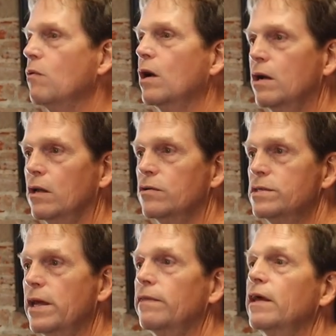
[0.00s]
What color
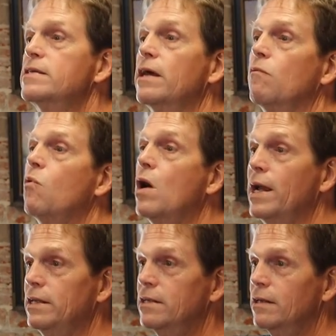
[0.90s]
is that? they say
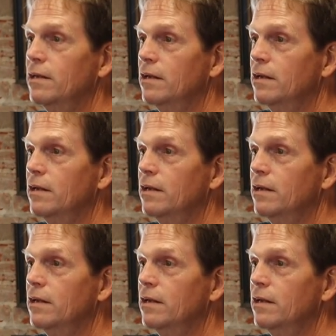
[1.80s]
white